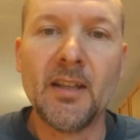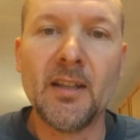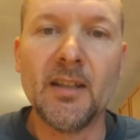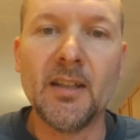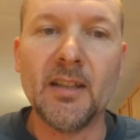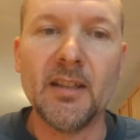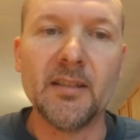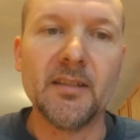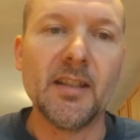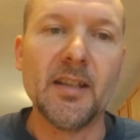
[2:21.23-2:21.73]

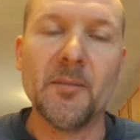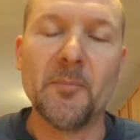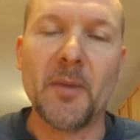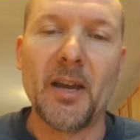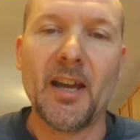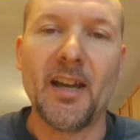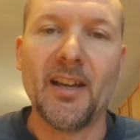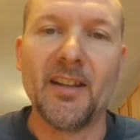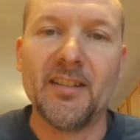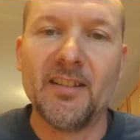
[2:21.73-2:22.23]
He'd get
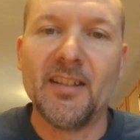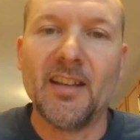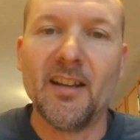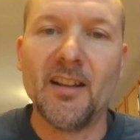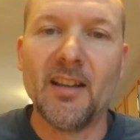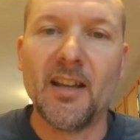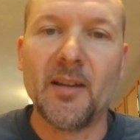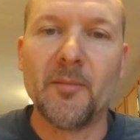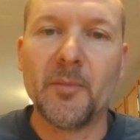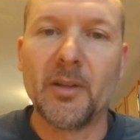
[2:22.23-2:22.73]
mad and
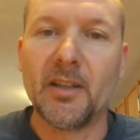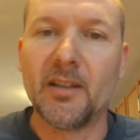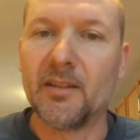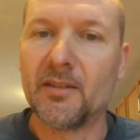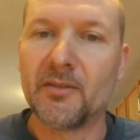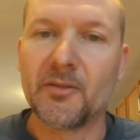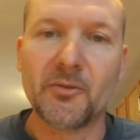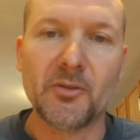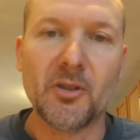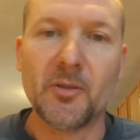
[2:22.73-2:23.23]
yell at me
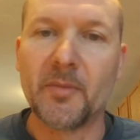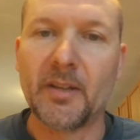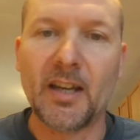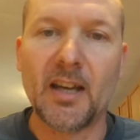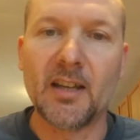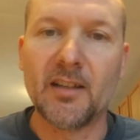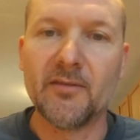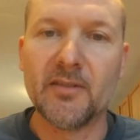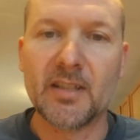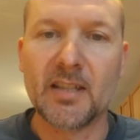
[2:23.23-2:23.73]
and throw me
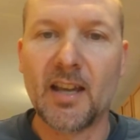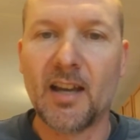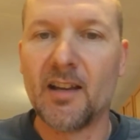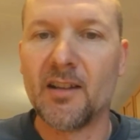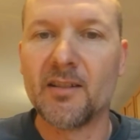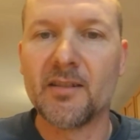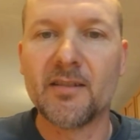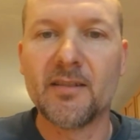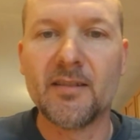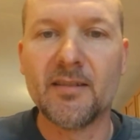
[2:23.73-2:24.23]
out of his
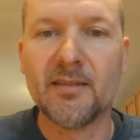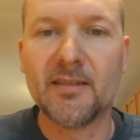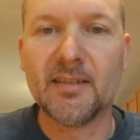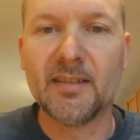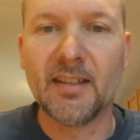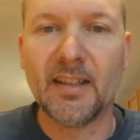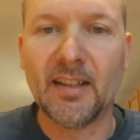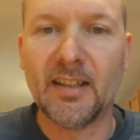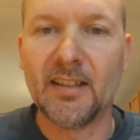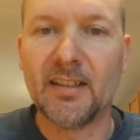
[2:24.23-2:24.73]
house,
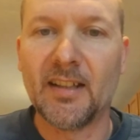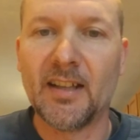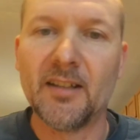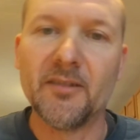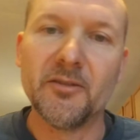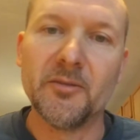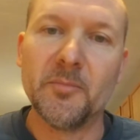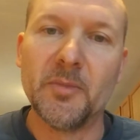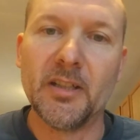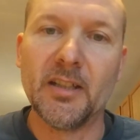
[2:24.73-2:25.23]
and
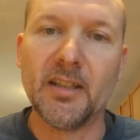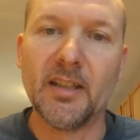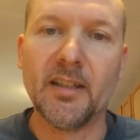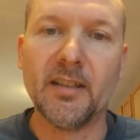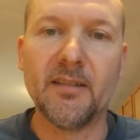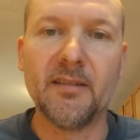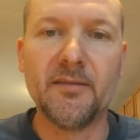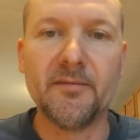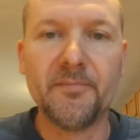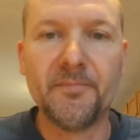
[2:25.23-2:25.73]
that would be it.